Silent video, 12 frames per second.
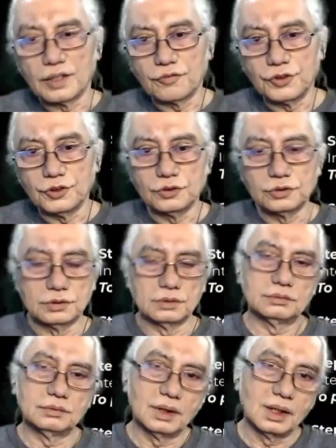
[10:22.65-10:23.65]
If you
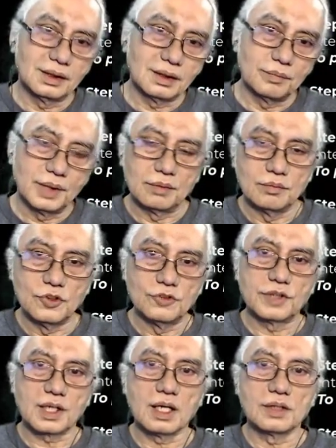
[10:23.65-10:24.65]
a little bit
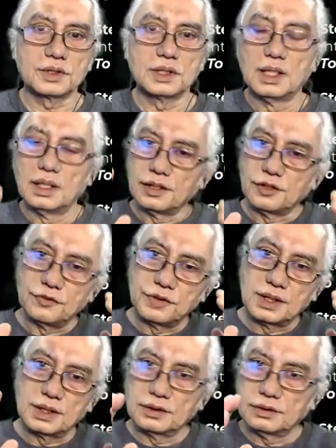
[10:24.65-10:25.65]
move around, you
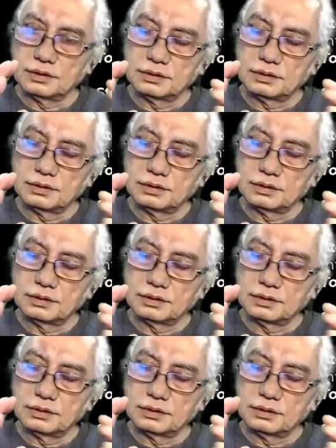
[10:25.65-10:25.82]
will